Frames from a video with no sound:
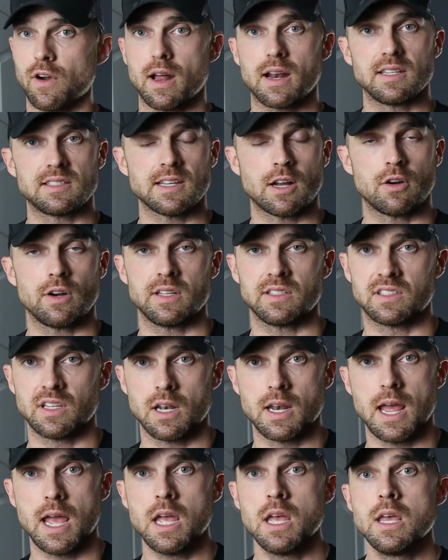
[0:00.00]
Friday, Saturday,
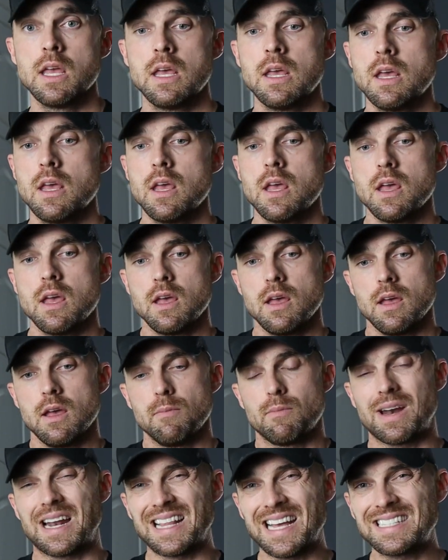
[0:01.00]
Sunday.
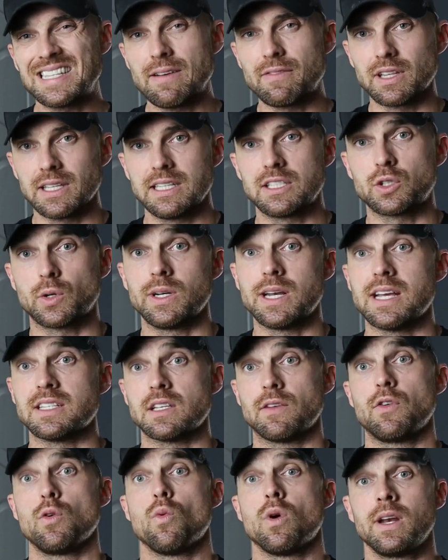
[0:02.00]
But I like to have at least three
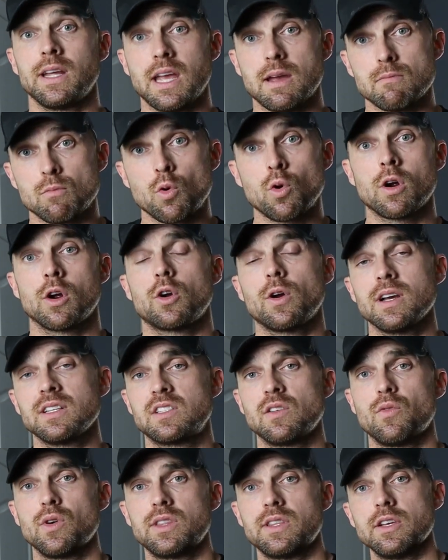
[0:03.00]
days. If you wanna get more
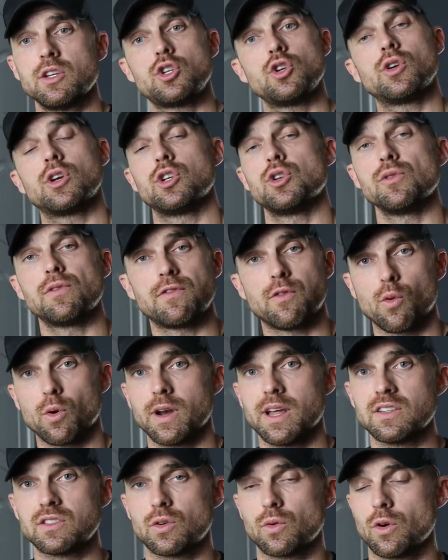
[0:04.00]
aggressive with this, you could do
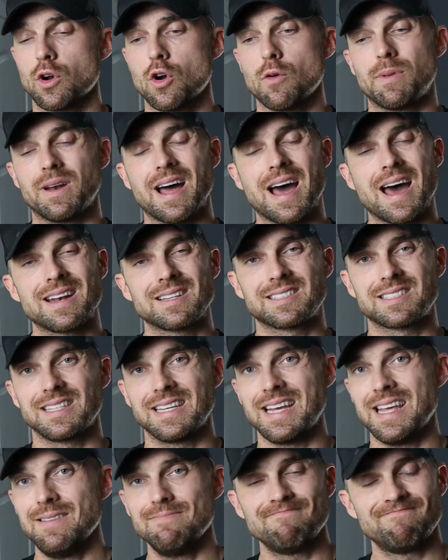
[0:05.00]
four days in a row, but
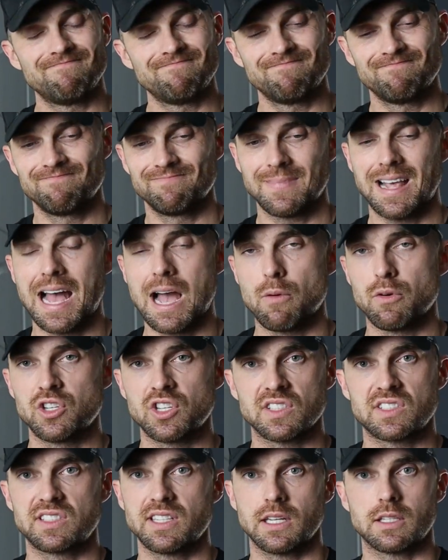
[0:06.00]
honestly, I
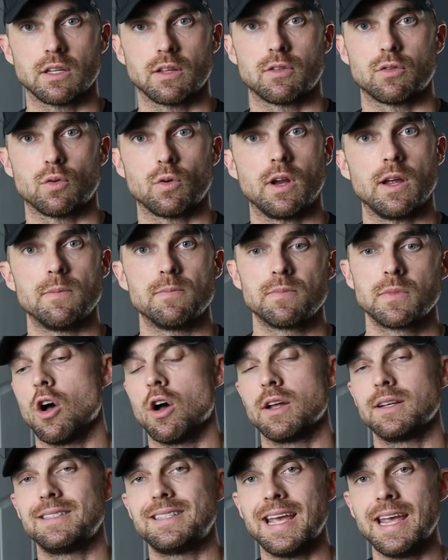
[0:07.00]
would just stick to three.
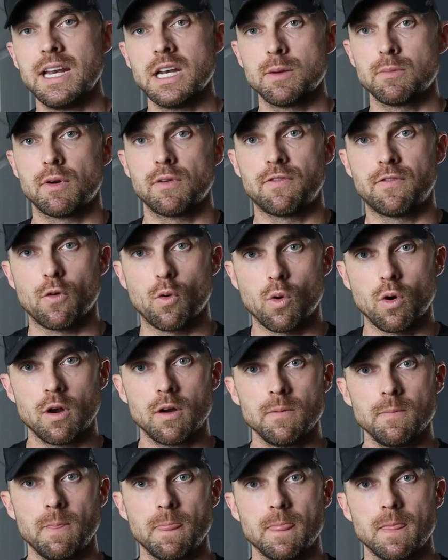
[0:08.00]
On day number
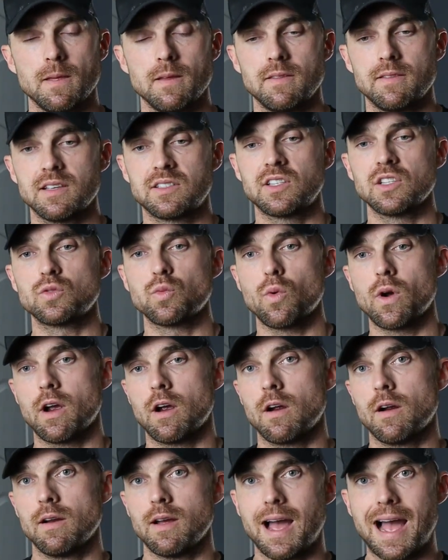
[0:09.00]
four, this is
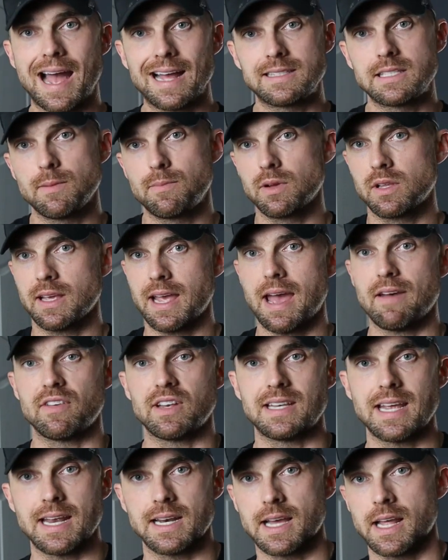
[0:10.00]
where I typically
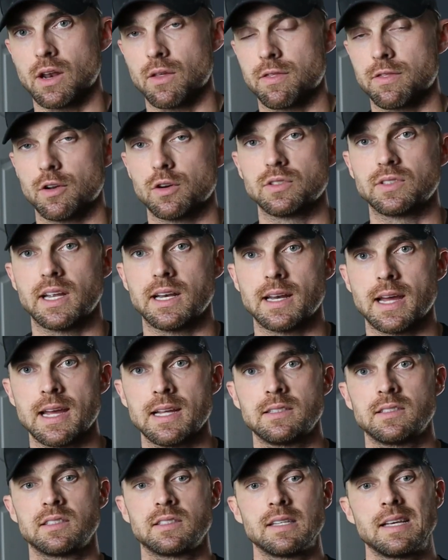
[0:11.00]
have a date night on Thursday
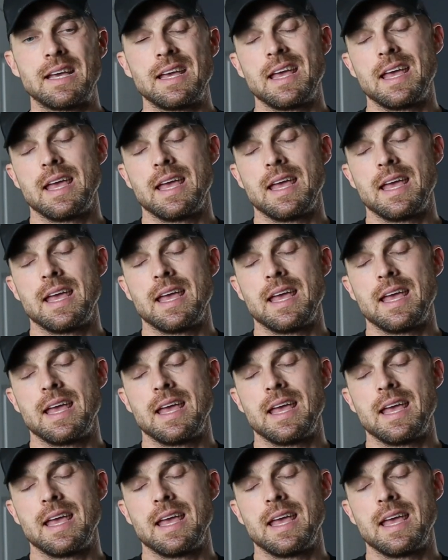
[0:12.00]
nights,